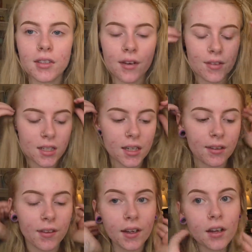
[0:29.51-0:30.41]
haven't done
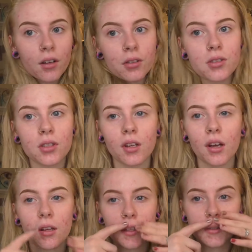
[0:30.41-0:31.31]
anything else.
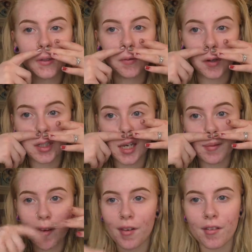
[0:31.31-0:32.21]
This is the first time
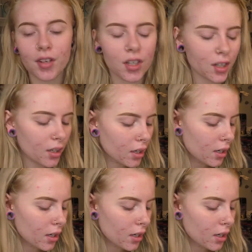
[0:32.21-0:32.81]
I've ever